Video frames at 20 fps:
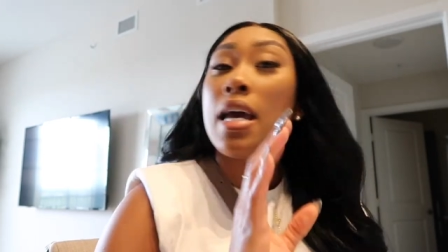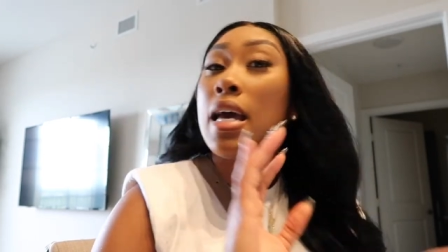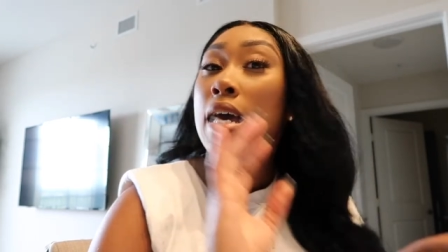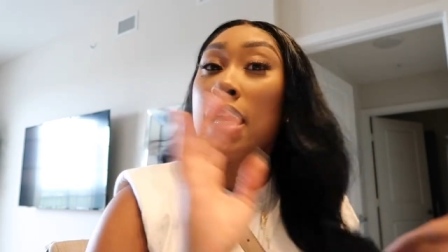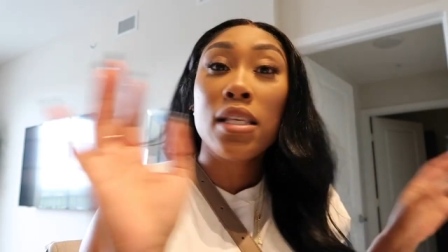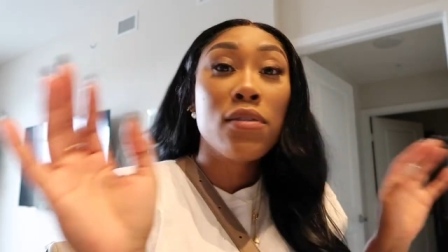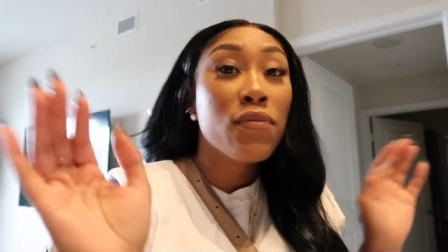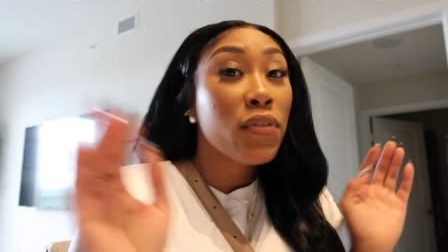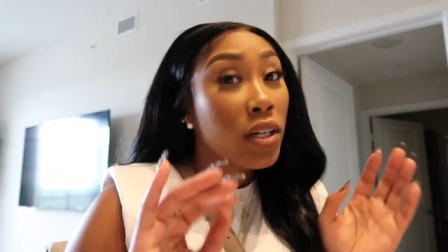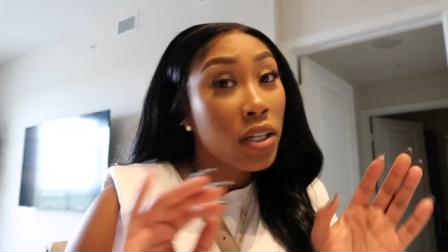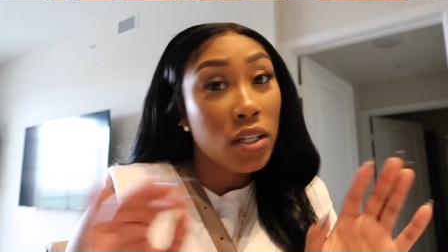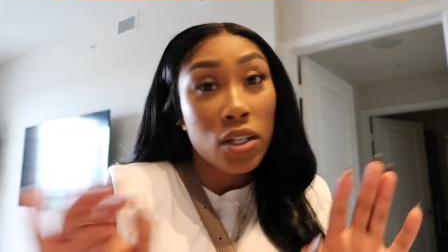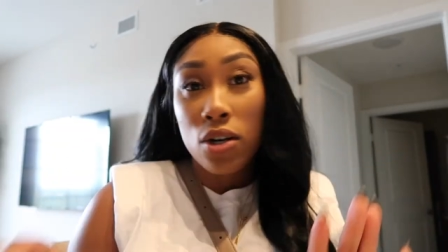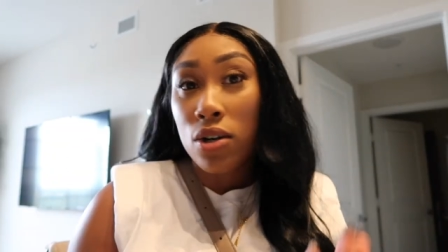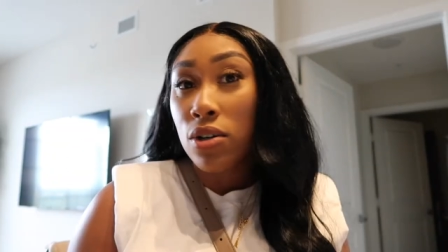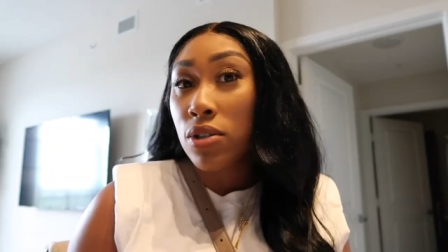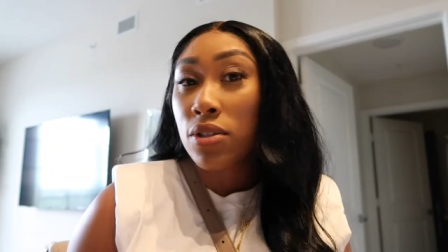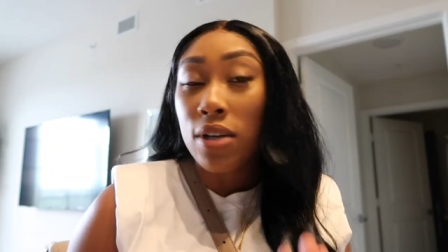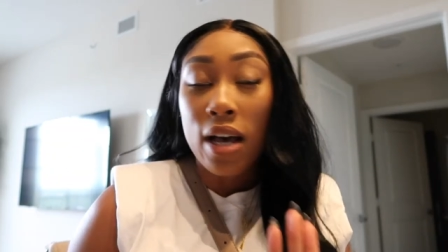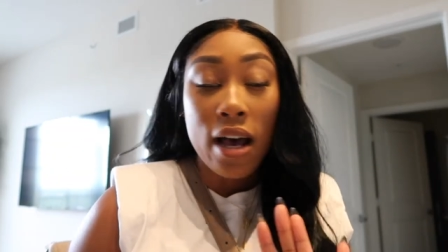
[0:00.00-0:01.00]
it's for the
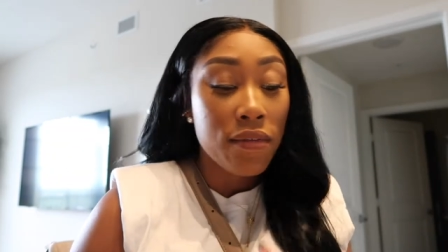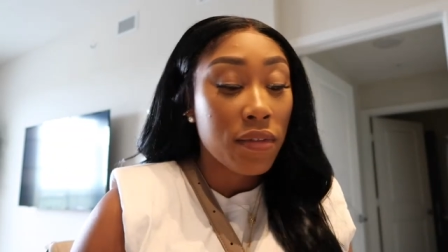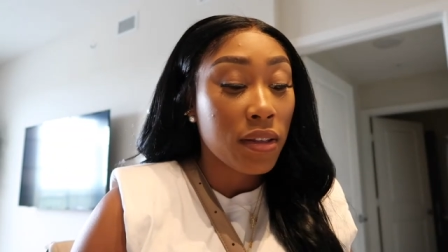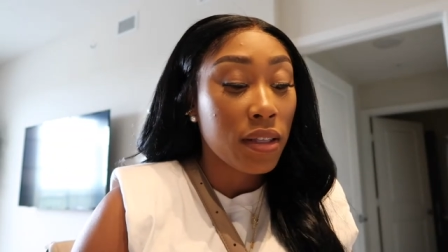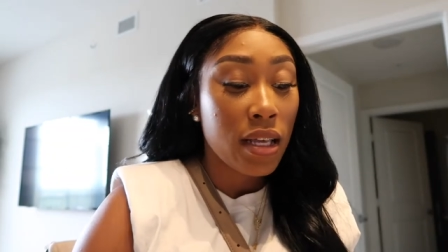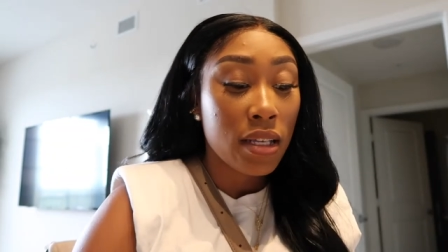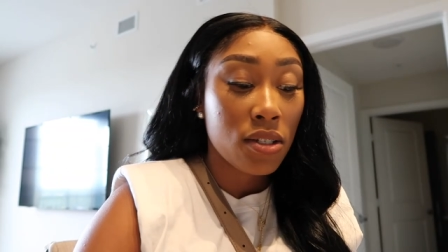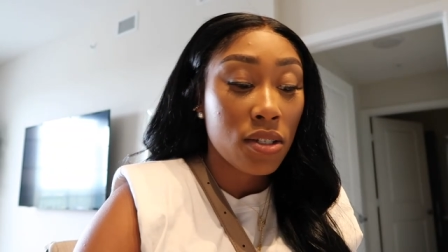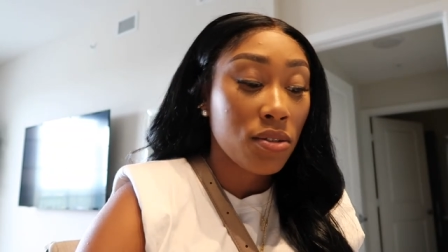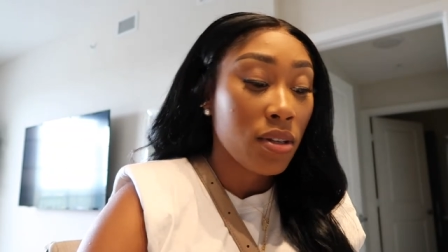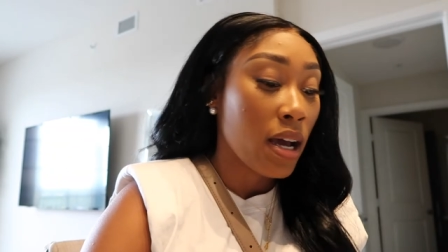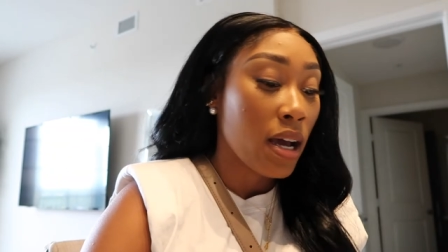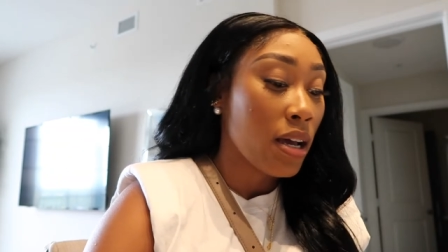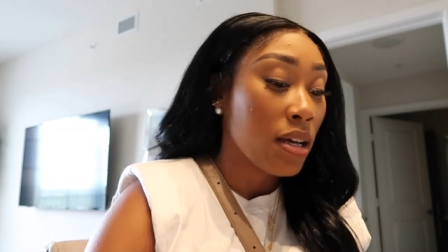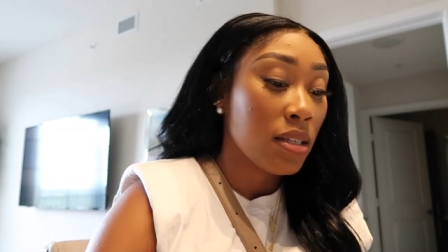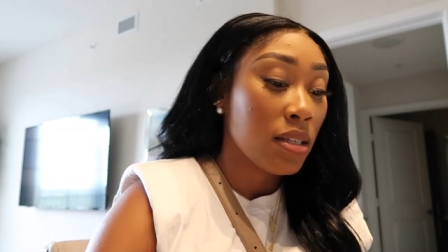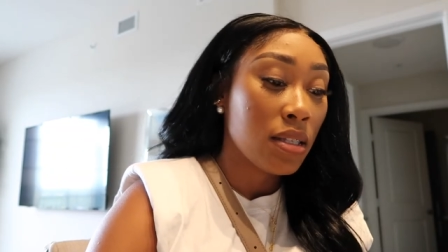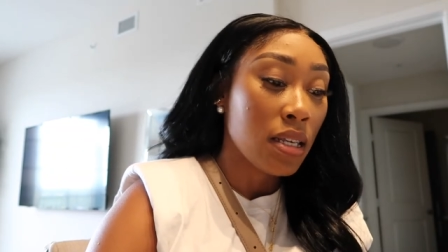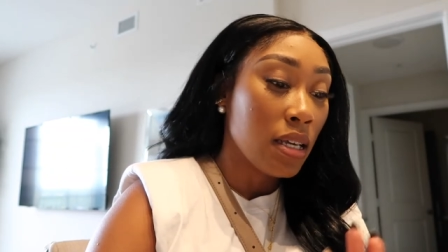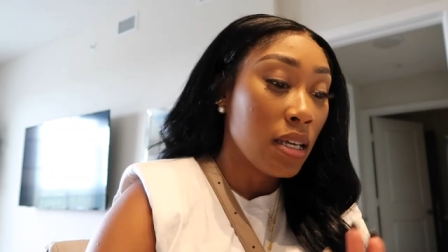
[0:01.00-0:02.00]
low, so I have to let you
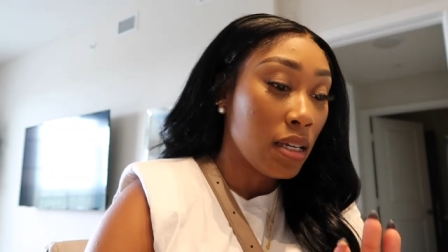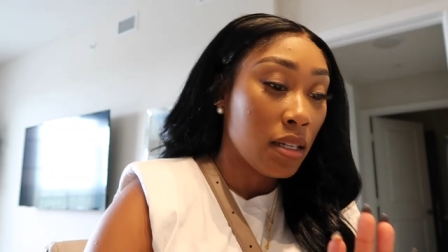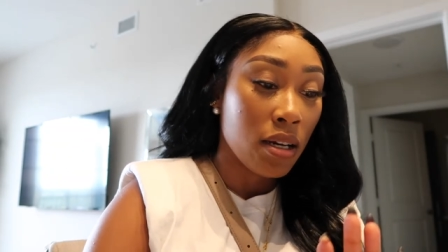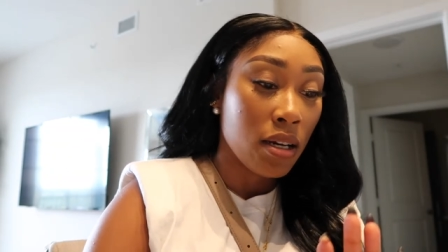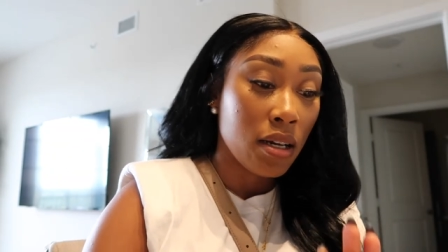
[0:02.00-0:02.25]
guys in